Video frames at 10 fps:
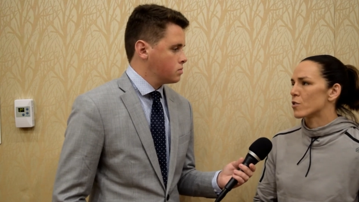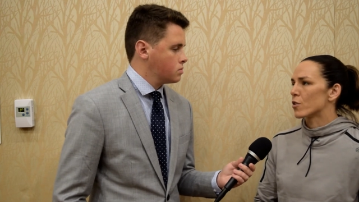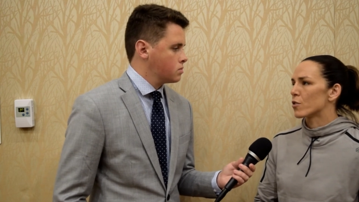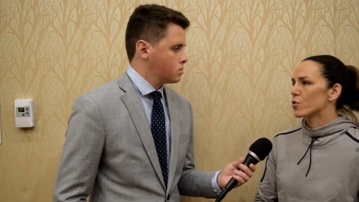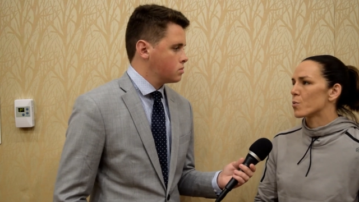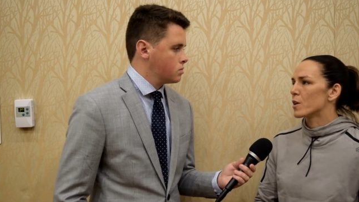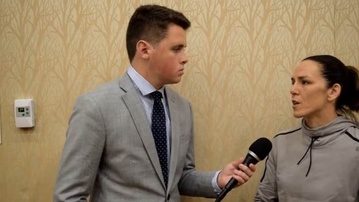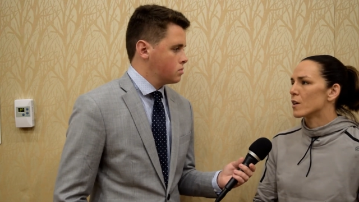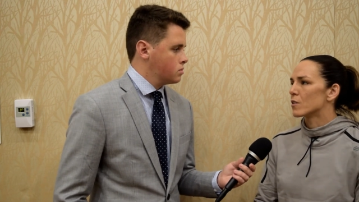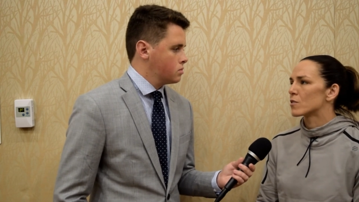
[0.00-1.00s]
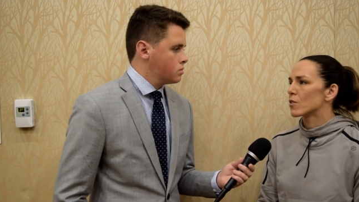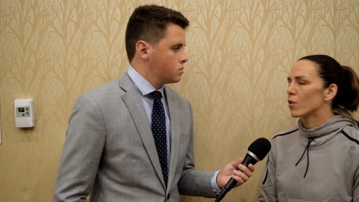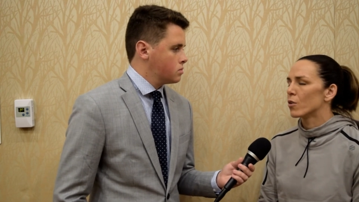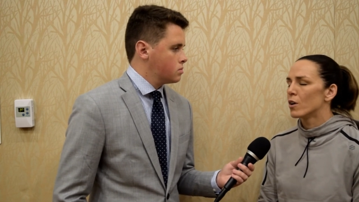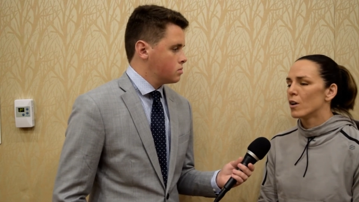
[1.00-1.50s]
Speaker 1: that they're tweaking.
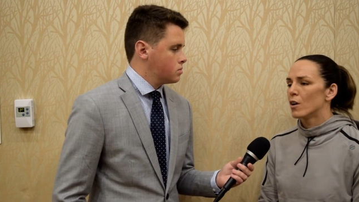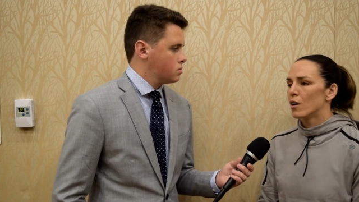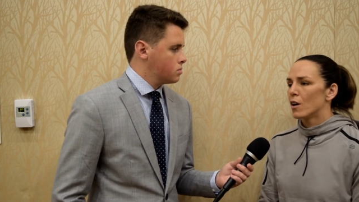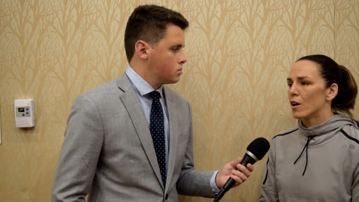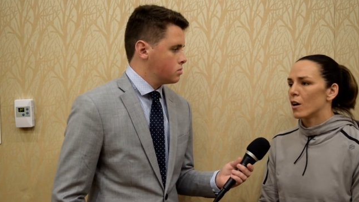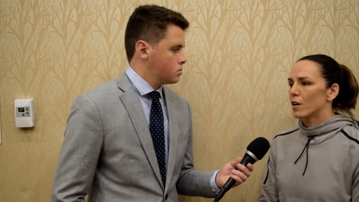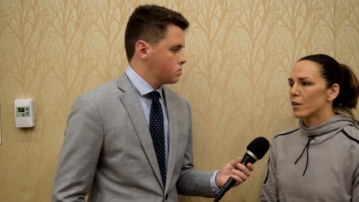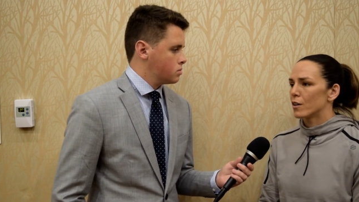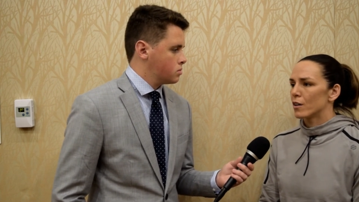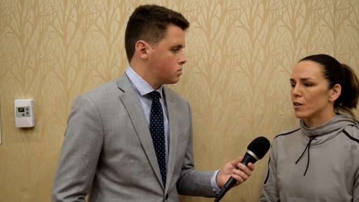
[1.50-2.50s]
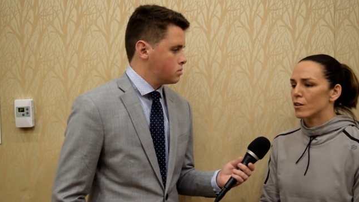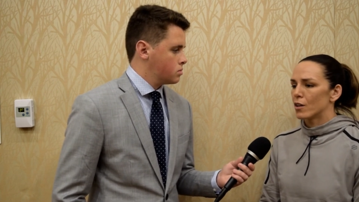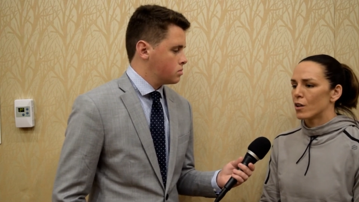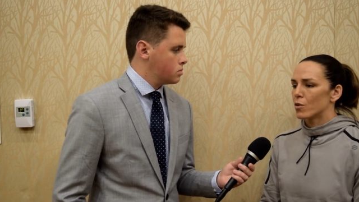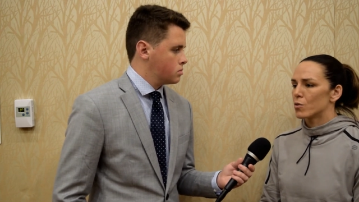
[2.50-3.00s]
So, uh,
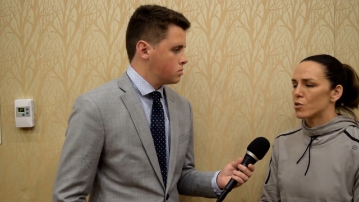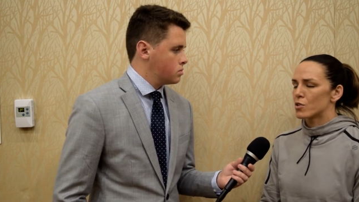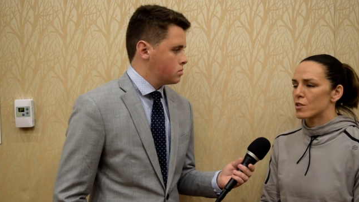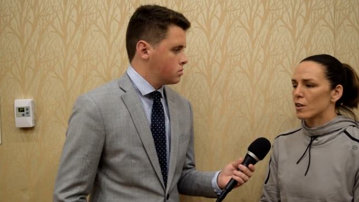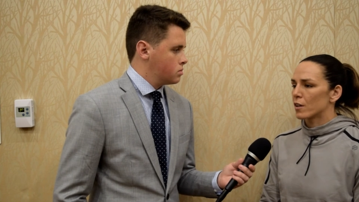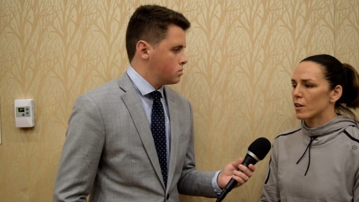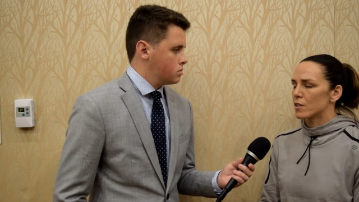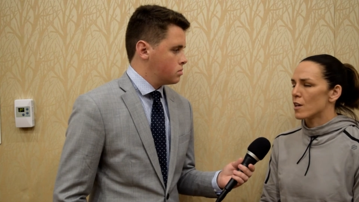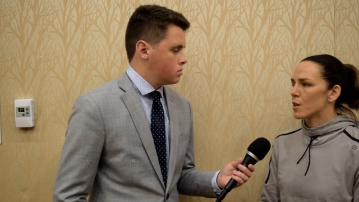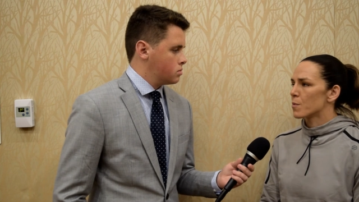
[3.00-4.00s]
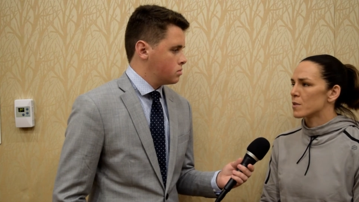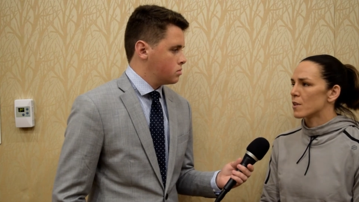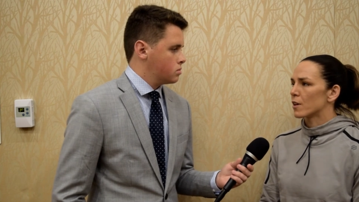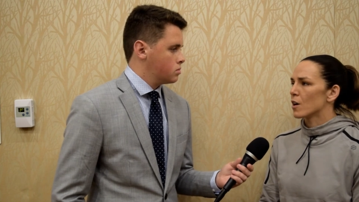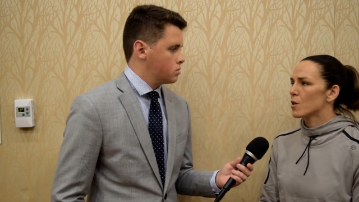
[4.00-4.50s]
you know, just t- kind of take them as
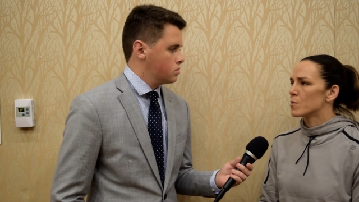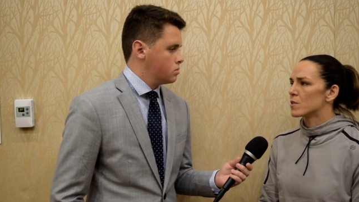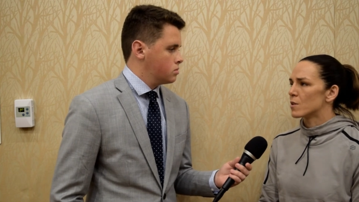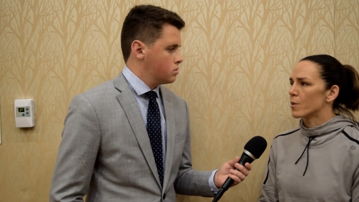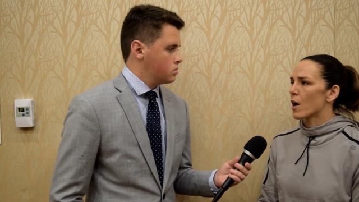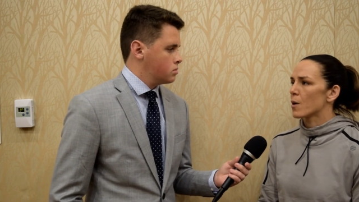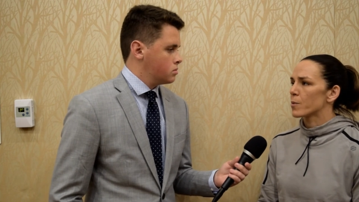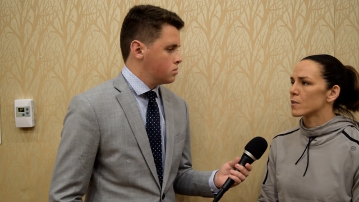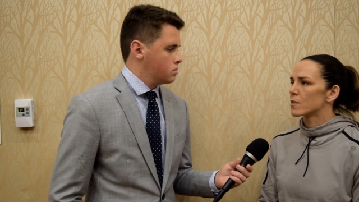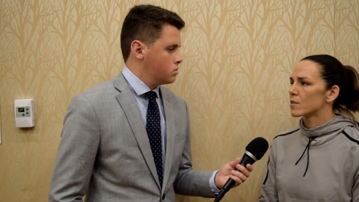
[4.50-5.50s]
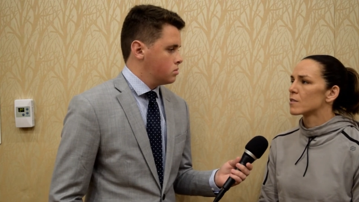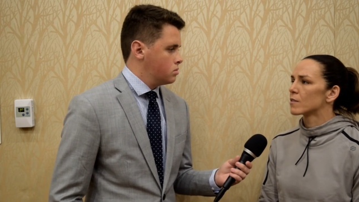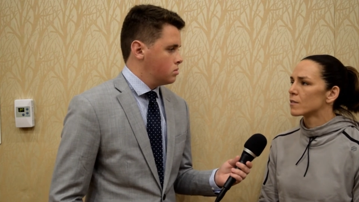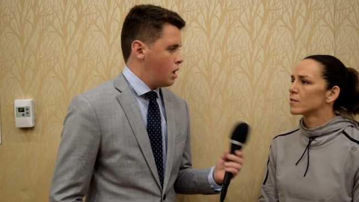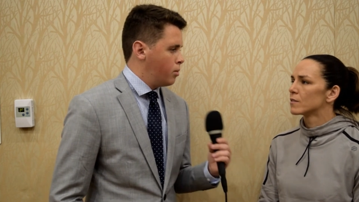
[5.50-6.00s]
they come and see what happens.
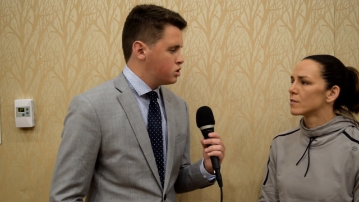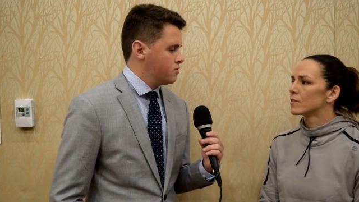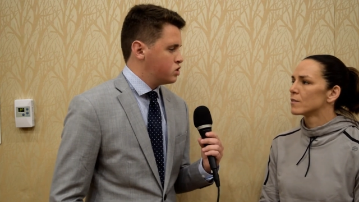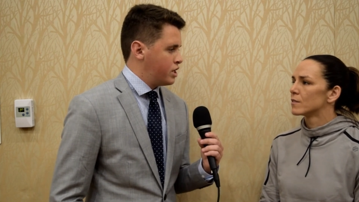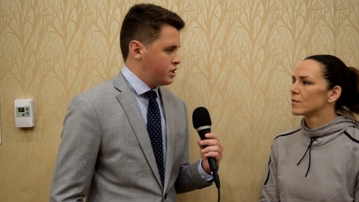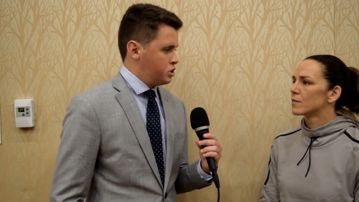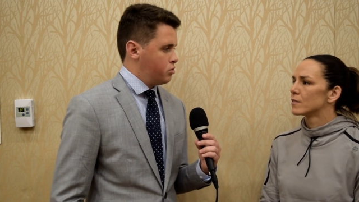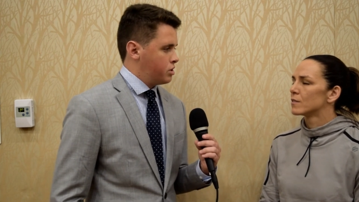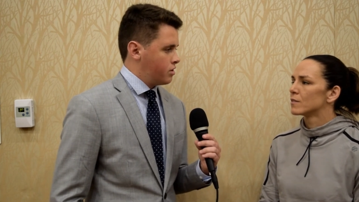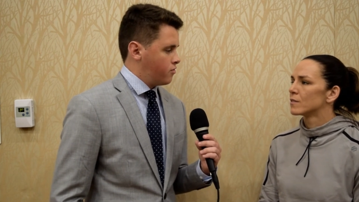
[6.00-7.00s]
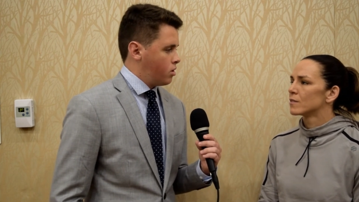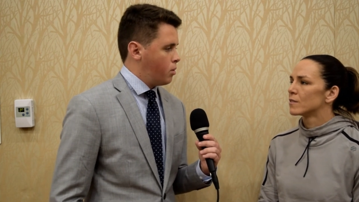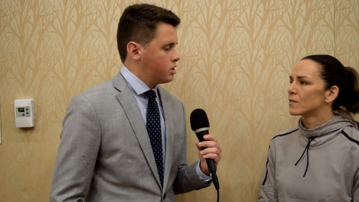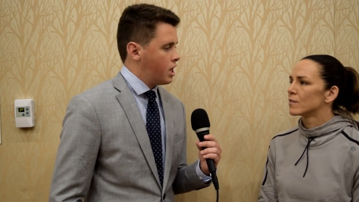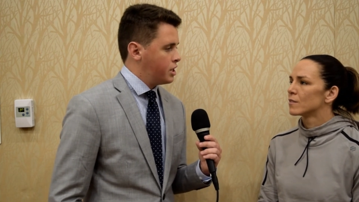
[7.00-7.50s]
Speaker 2: How much of a chance do you give uh,
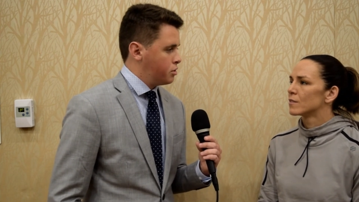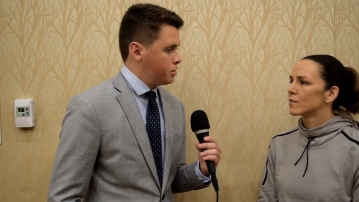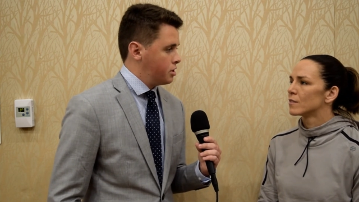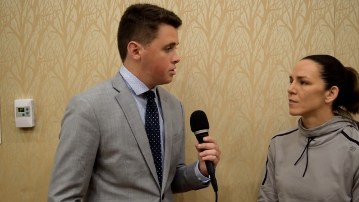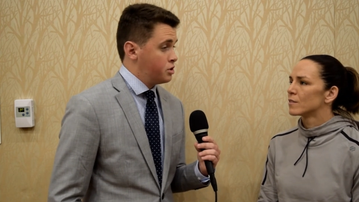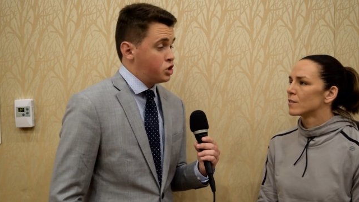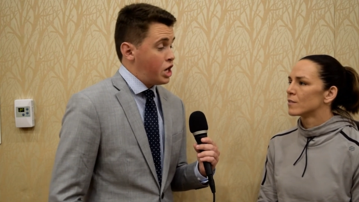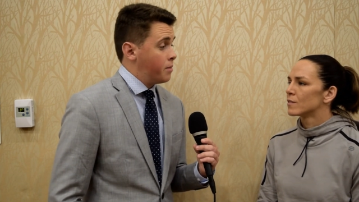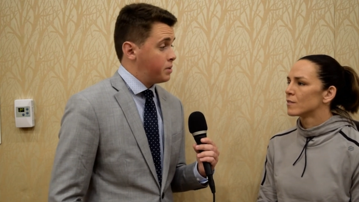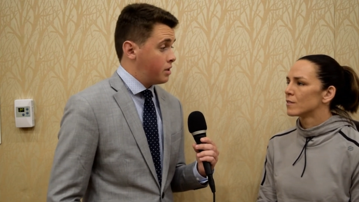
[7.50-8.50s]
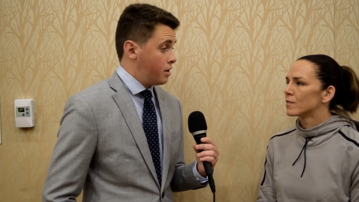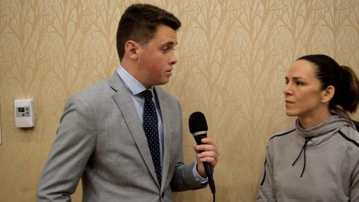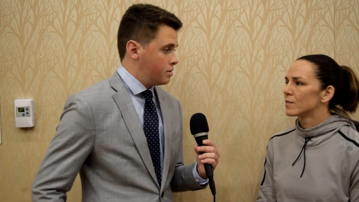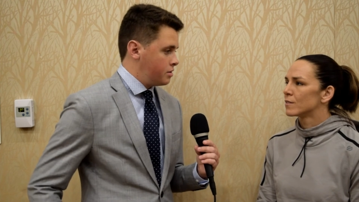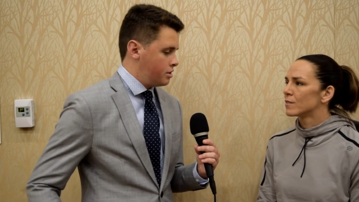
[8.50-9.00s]
Montano, the the champion?
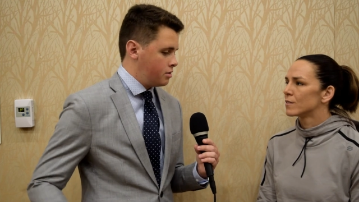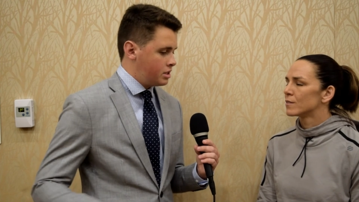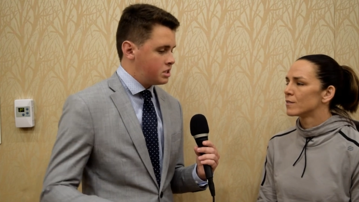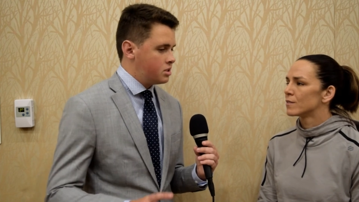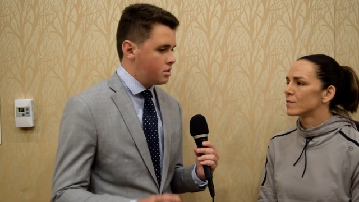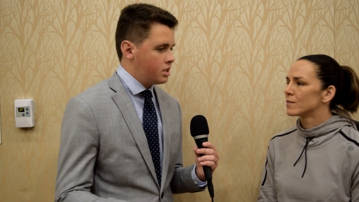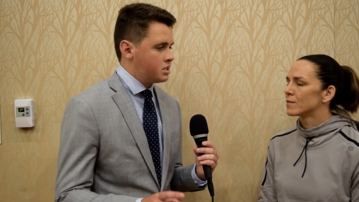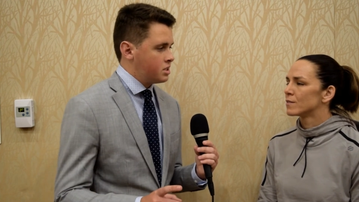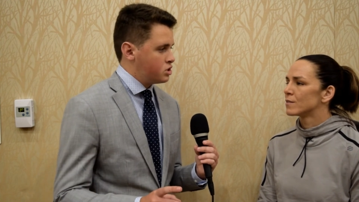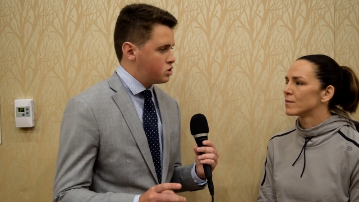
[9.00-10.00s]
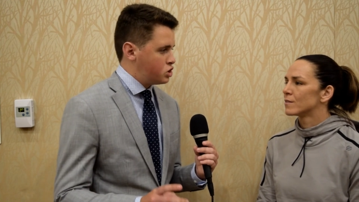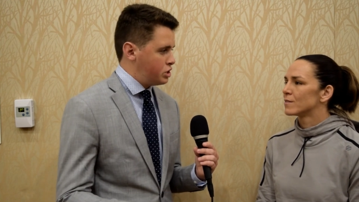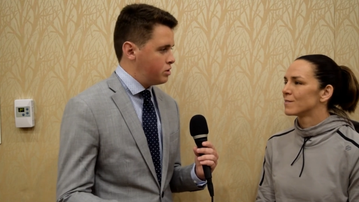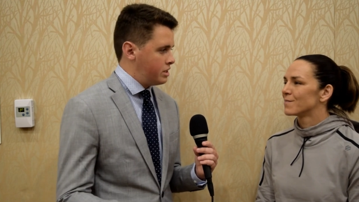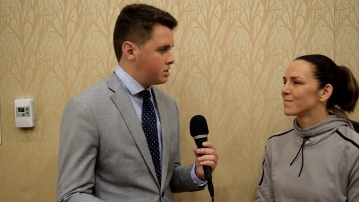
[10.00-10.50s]
And listen to this: uh,
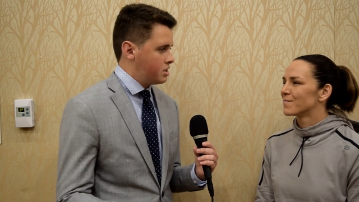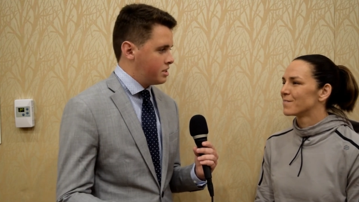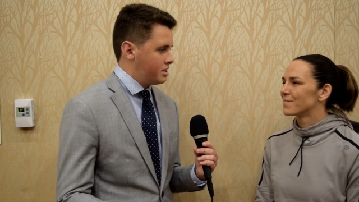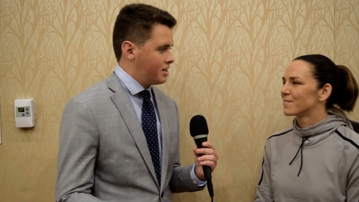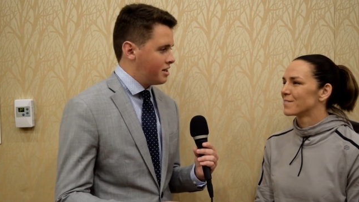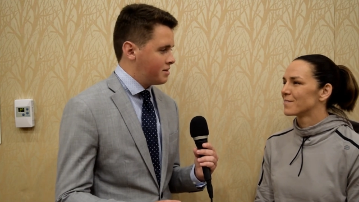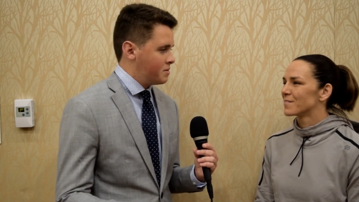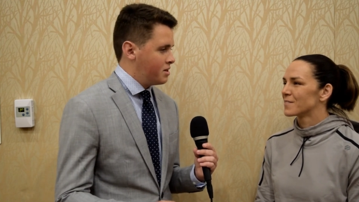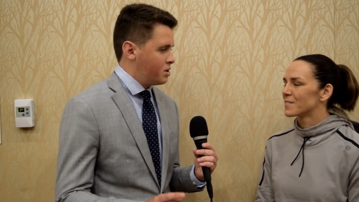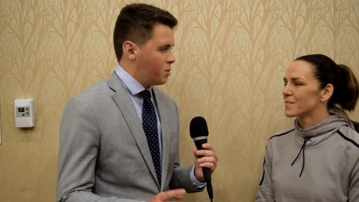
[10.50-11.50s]
she is the uh, the